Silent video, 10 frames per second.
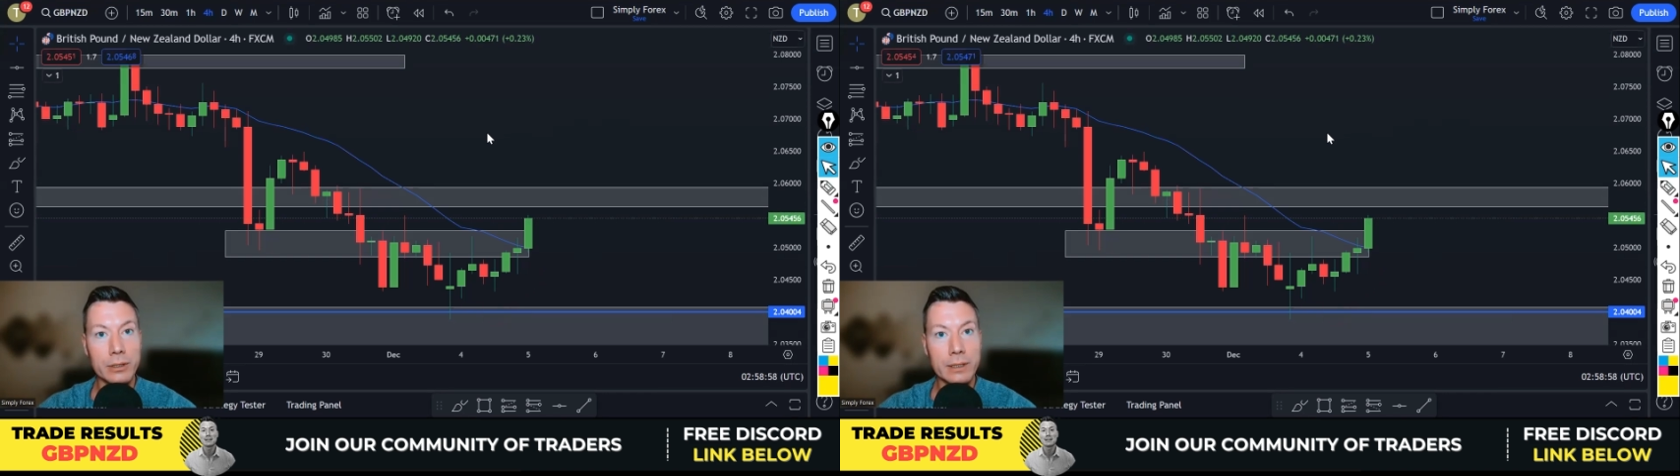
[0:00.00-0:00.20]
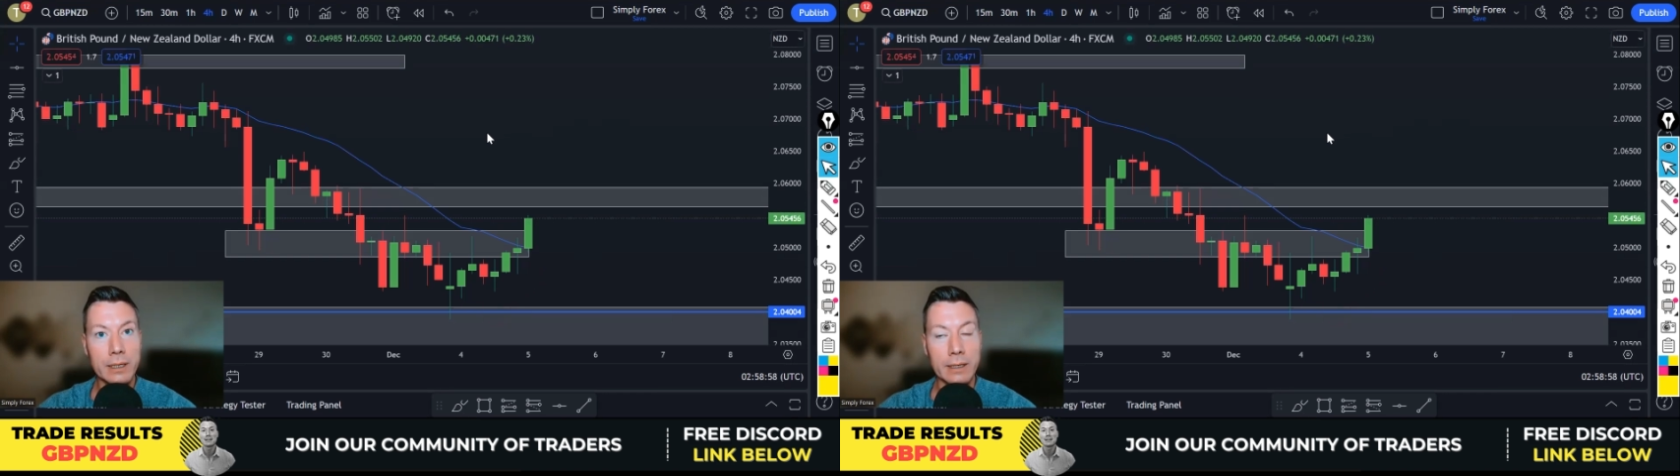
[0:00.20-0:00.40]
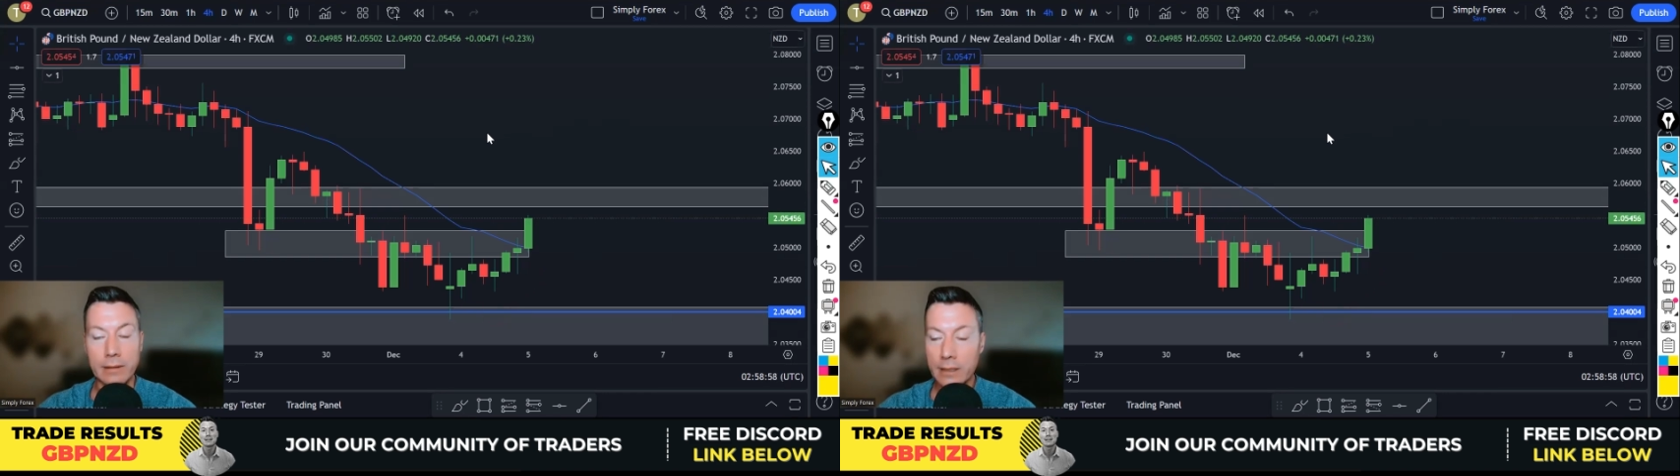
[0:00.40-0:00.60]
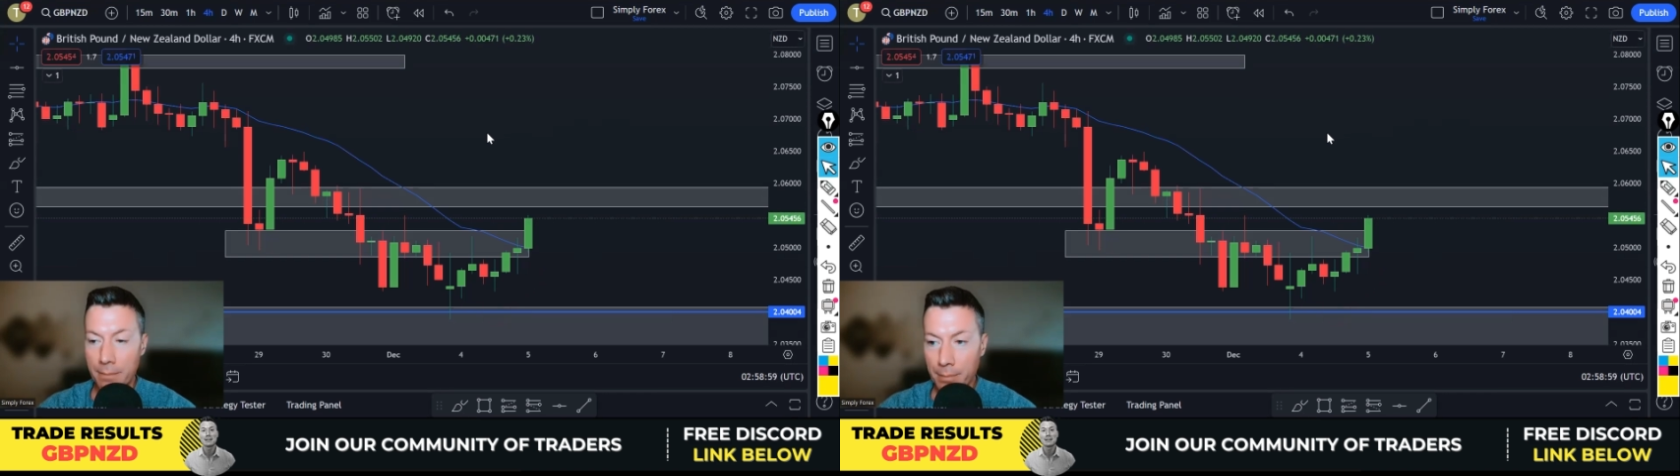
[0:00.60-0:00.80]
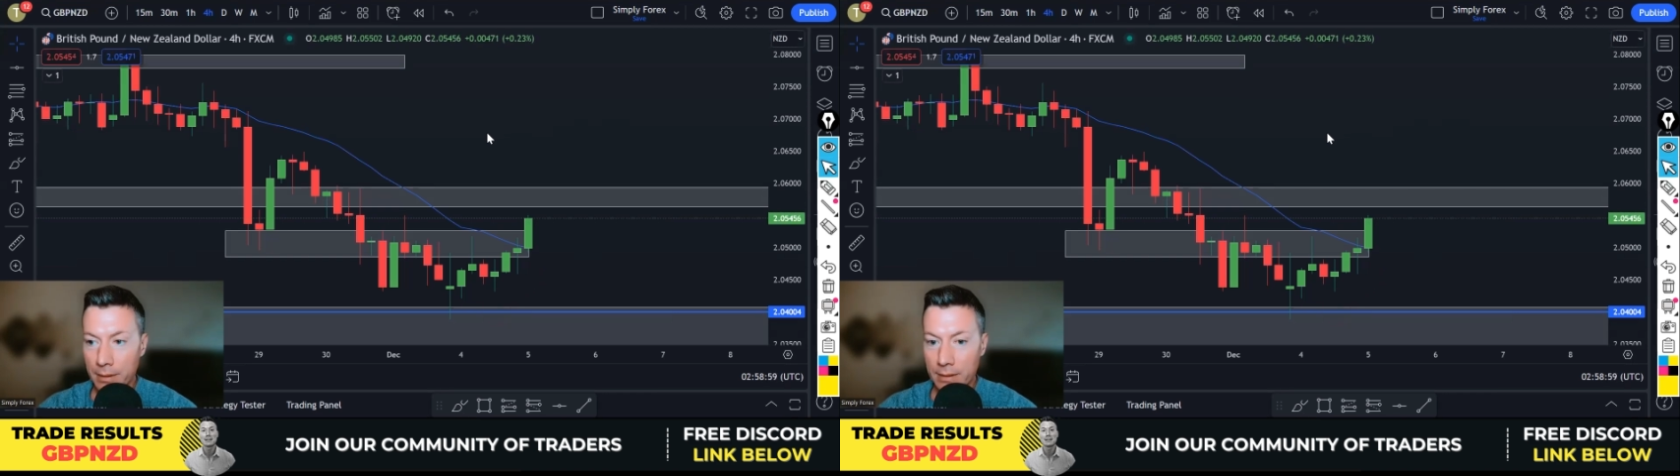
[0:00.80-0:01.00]
see.
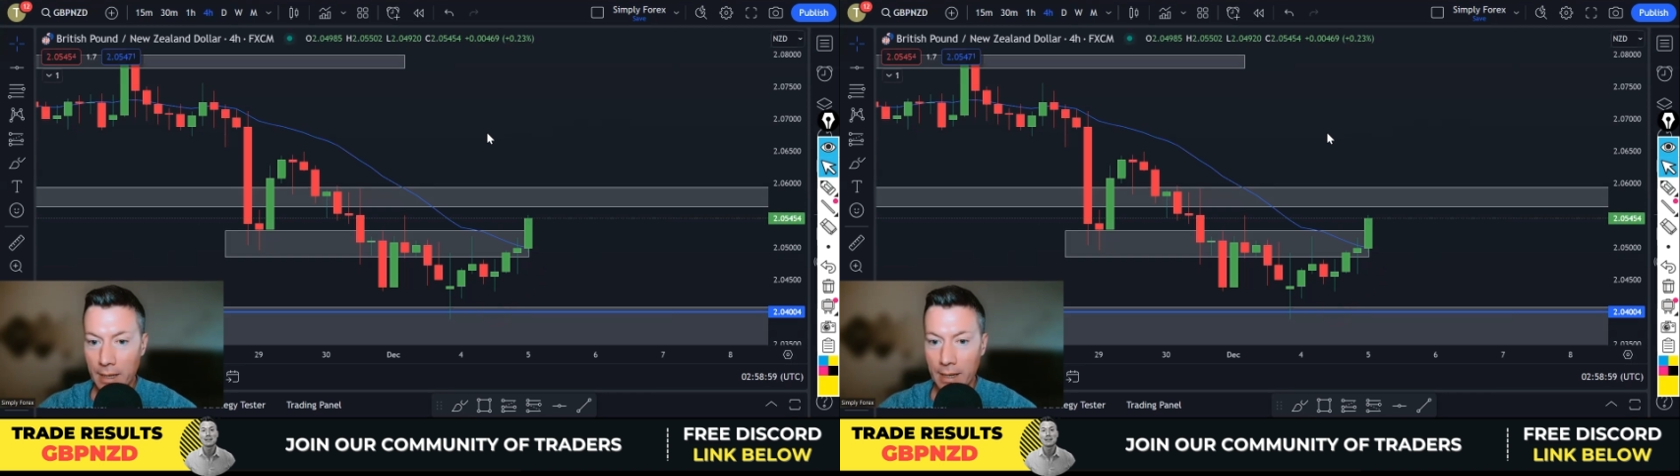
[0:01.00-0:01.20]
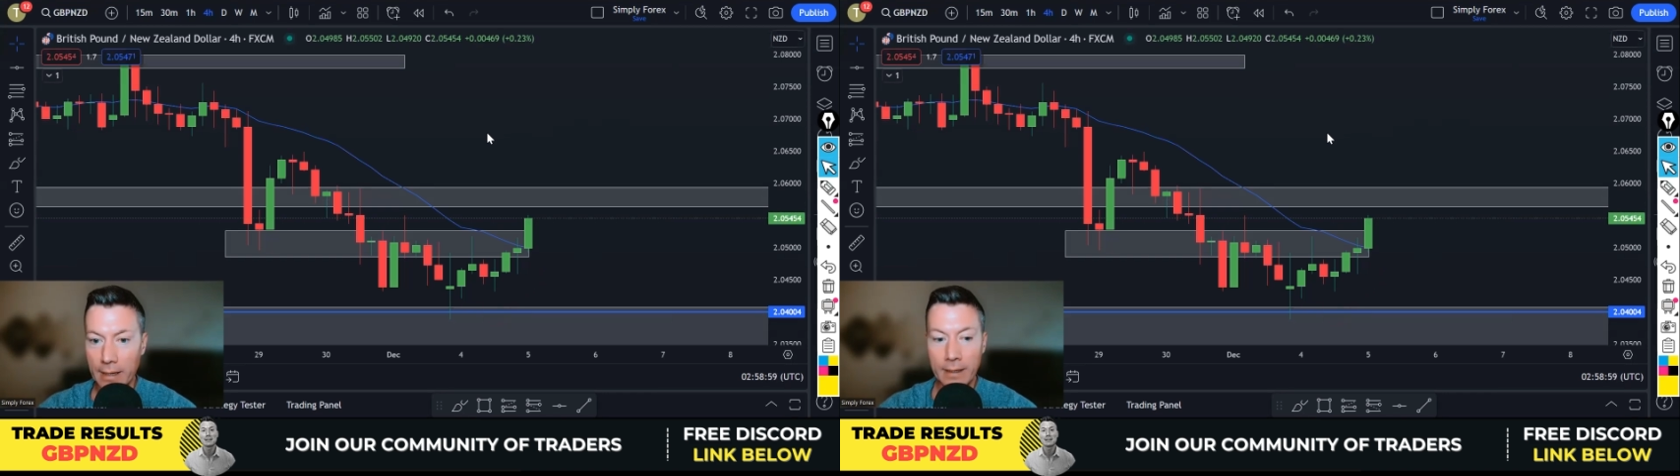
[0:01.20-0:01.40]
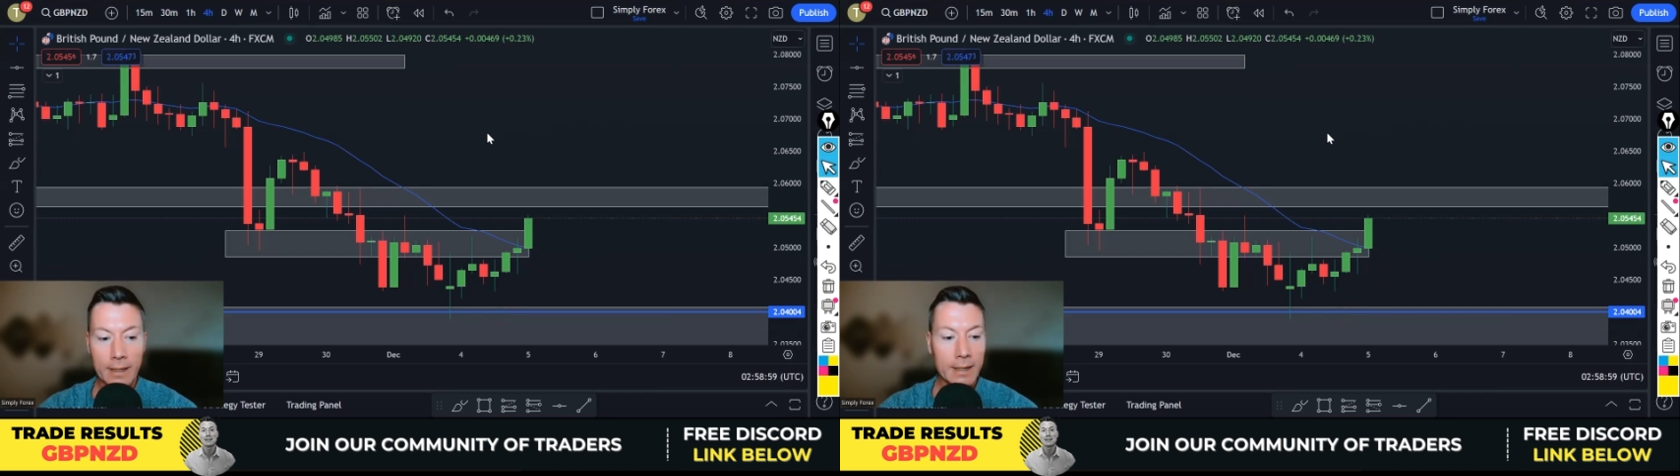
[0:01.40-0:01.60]
Simple as that.